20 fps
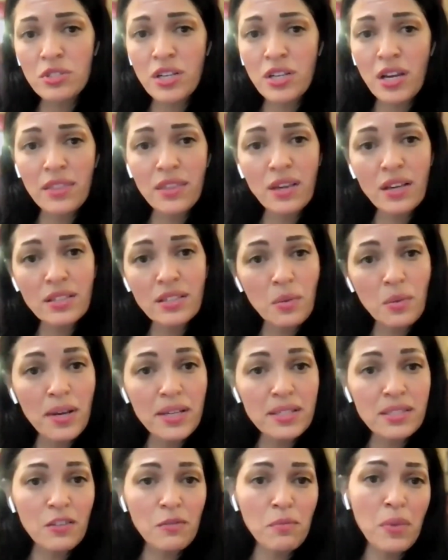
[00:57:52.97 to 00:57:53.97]
which I think is a
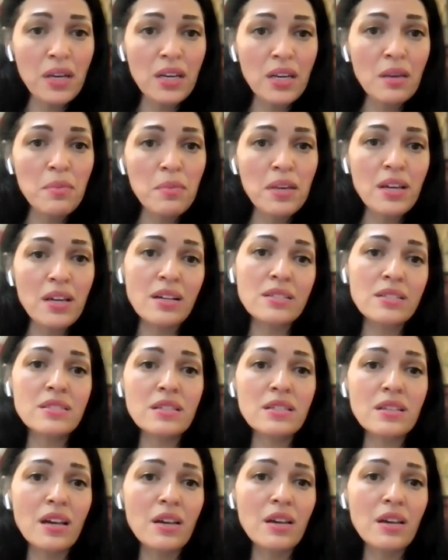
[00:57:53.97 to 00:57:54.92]
waste of money because